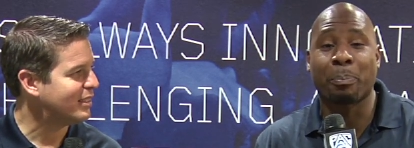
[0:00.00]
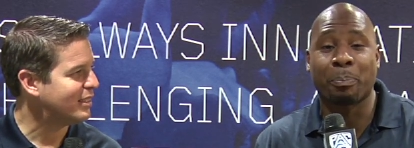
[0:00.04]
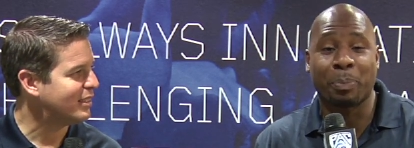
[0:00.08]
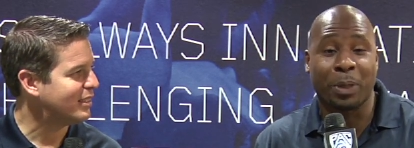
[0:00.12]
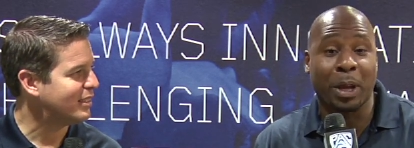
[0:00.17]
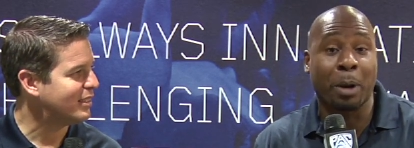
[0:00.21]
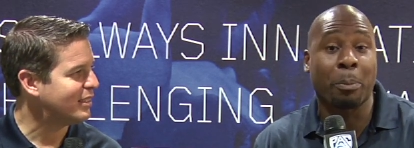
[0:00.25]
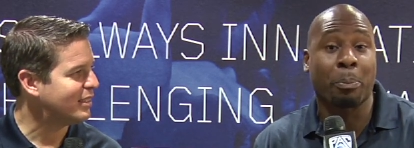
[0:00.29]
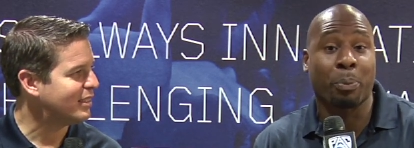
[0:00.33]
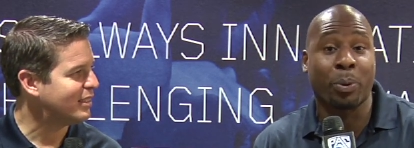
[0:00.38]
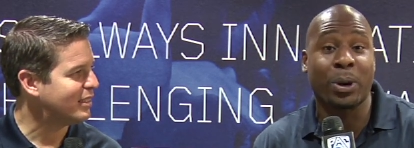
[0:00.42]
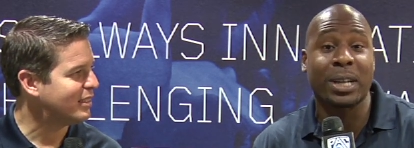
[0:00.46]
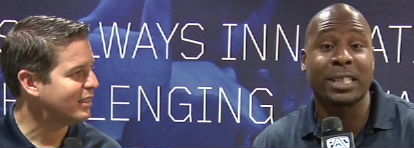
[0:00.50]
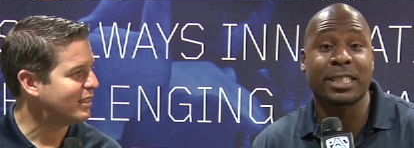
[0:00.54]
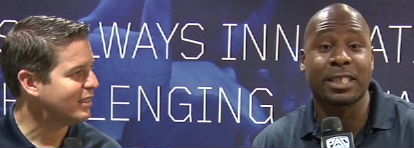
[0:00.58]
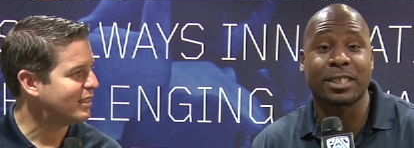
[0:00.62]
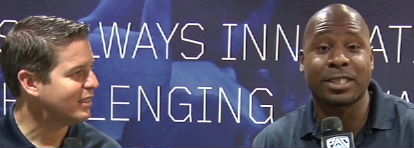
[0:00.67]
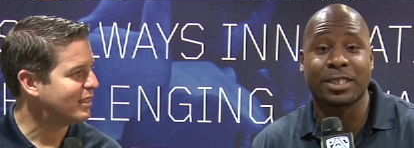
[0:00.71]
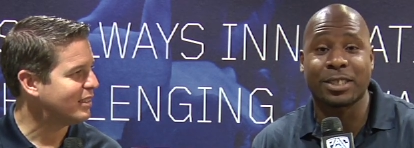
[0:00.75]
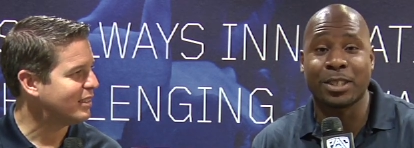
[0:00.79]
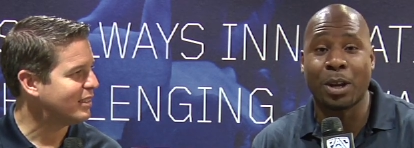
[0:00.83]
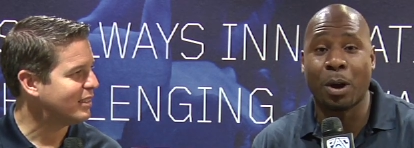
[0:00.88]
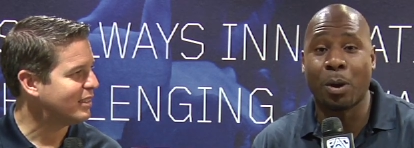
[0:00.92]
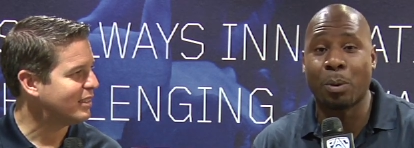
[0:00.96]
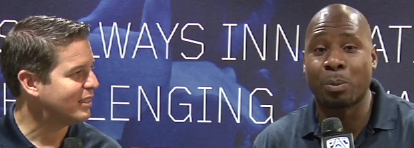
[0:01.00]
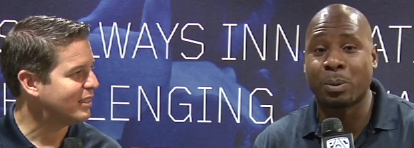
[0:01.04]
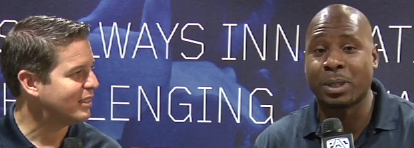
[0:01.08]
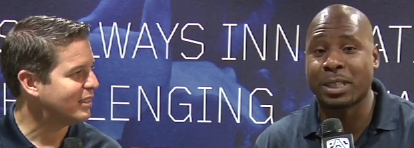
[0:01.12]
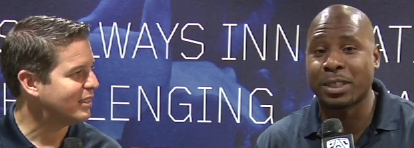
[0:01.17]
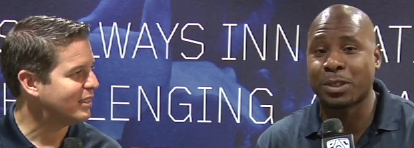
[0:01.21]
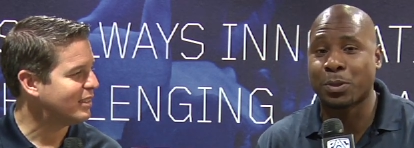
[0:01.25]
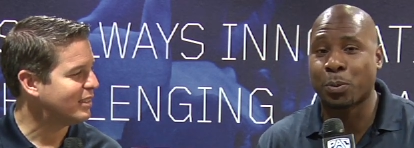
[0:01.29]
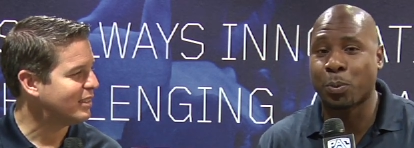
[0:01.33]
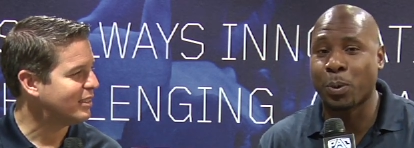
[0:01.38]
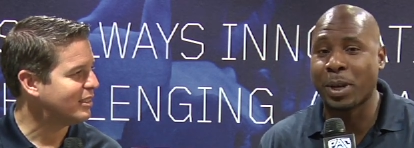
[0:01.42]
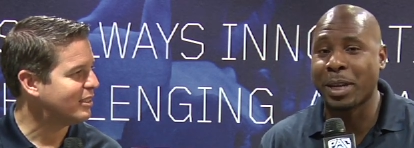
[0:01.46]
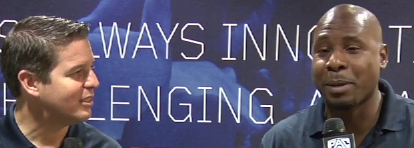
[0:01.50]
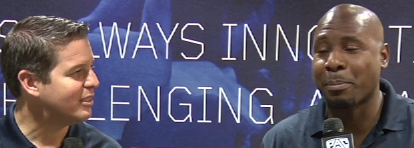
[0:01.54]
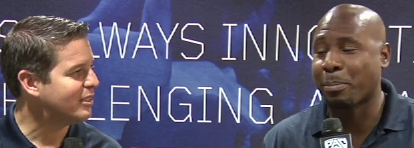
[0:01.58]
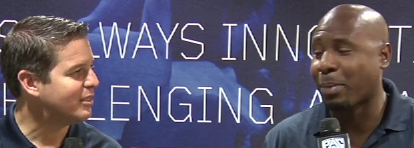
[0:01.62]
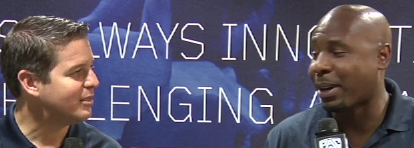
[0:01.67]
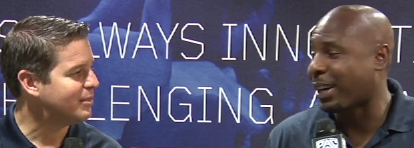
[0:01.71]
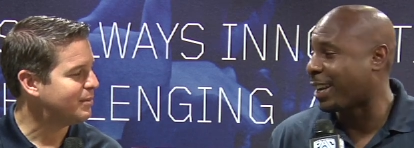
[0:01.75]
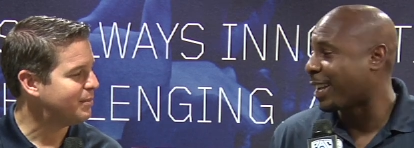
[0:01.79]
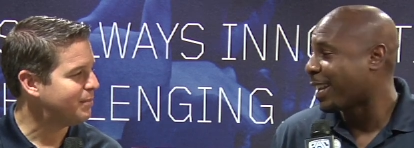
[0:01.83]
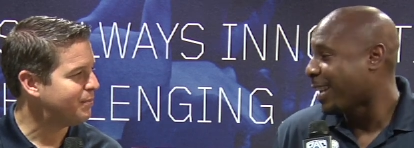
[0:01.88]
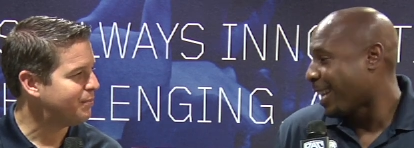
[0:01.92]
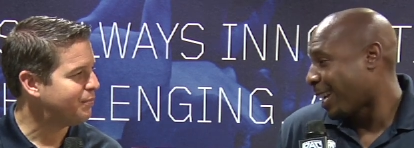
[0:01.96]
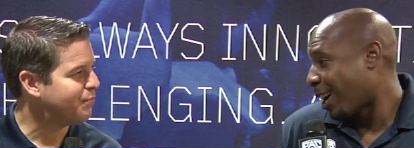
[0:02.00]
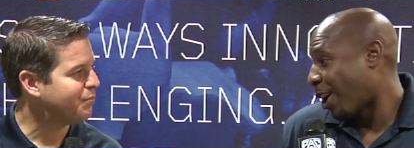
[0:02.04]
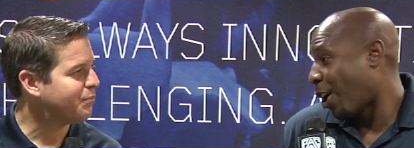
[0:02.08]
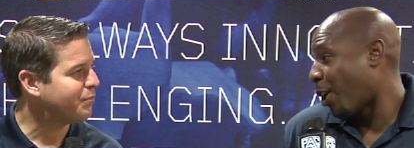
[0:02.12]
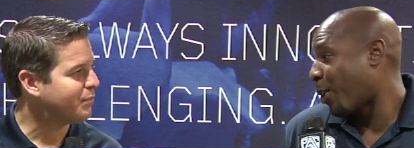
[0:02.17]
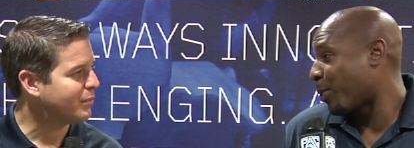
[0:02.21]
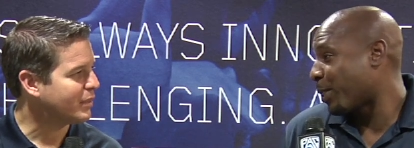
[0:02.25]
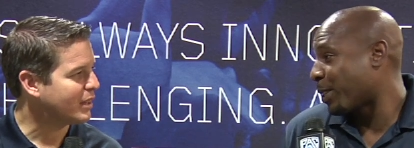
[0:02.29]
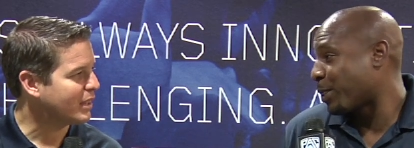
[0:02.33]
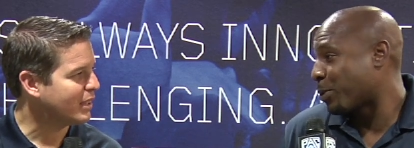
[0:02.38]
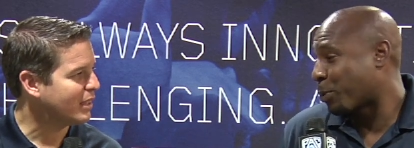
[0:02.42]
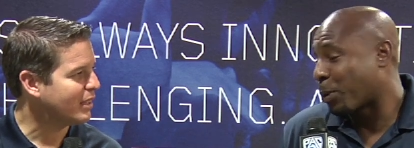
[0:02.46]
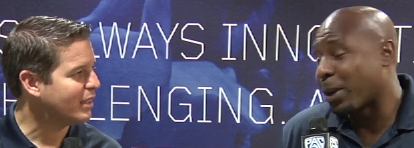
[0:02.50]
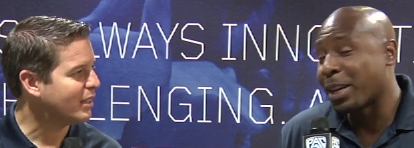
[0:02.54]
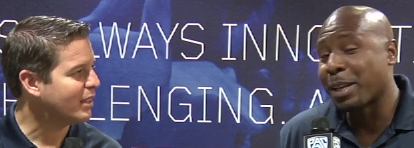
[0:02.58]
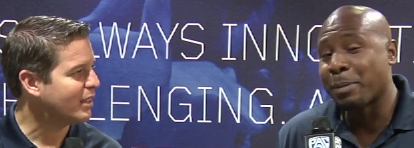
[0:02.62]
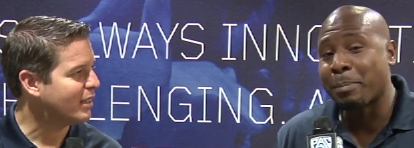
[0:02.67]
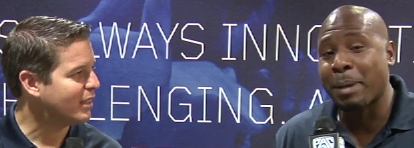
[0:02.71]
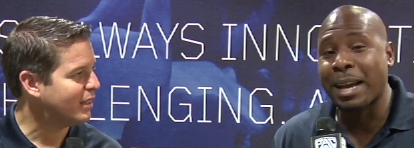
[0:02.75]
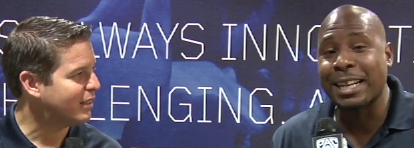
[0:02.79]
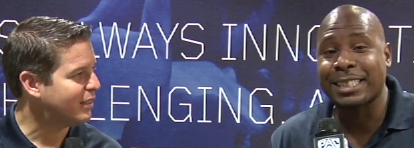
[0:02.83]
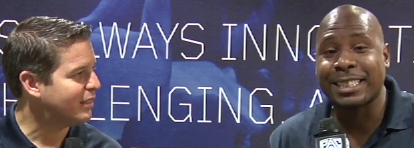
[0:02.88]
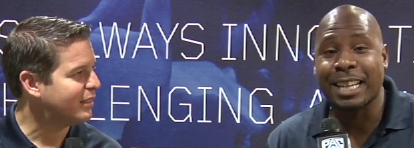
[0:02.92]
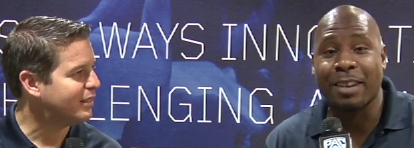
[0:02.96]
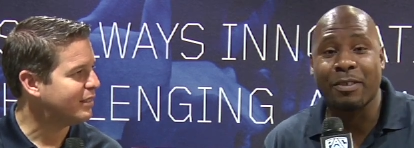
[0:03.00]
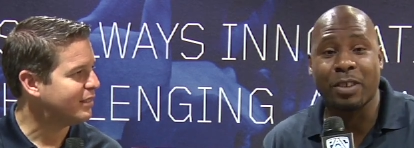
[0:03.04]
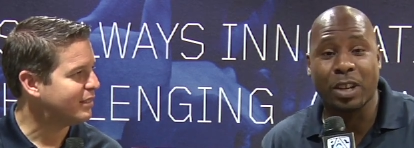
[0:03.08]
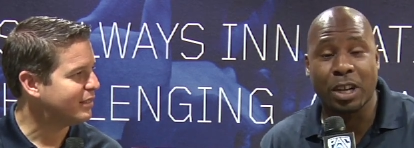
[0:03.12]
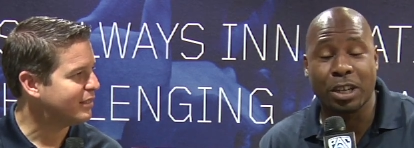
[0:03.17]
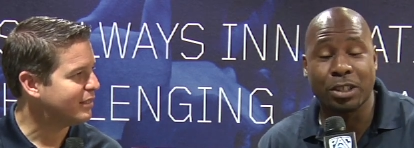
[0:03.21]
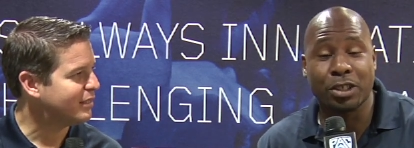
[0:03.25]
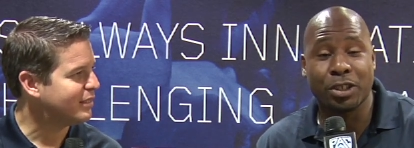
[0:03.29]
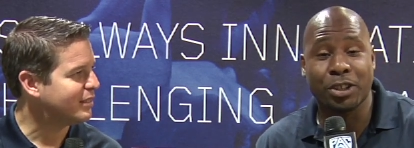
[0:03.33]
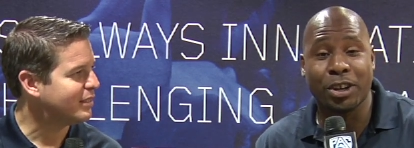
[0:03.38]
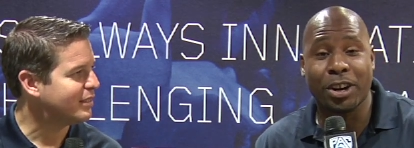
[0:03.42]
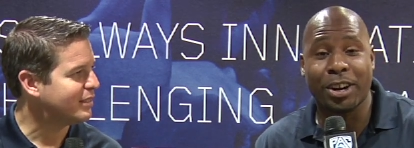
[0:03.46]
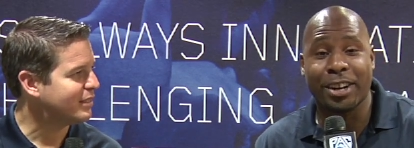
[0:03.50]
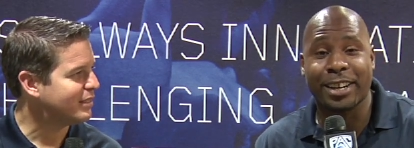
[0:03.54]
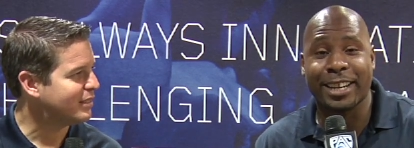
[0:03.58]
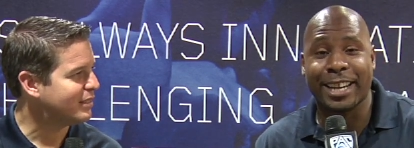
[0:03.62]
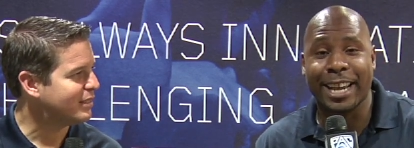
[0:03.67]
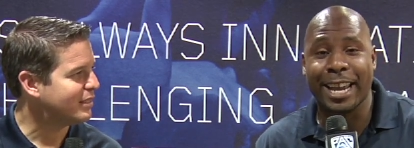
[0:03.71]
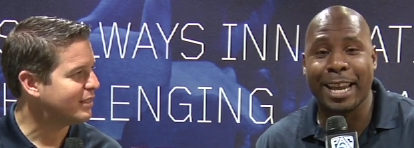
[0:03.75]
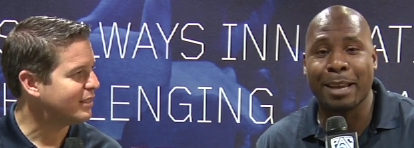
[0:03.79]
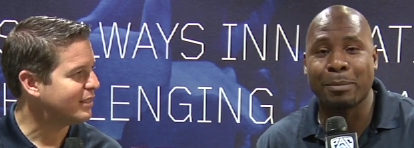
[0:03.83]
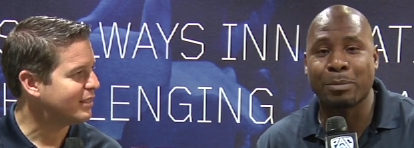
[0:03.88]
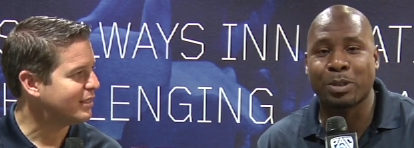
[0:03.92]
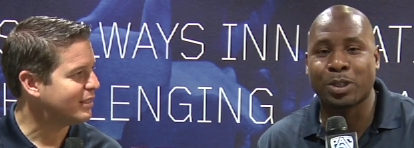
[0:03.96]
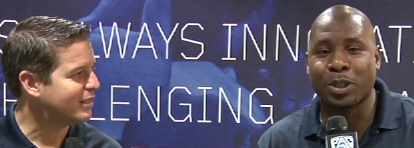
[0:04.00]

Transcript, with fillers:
Speaker 1: their presence known this week by all these running backs having 100 yard games.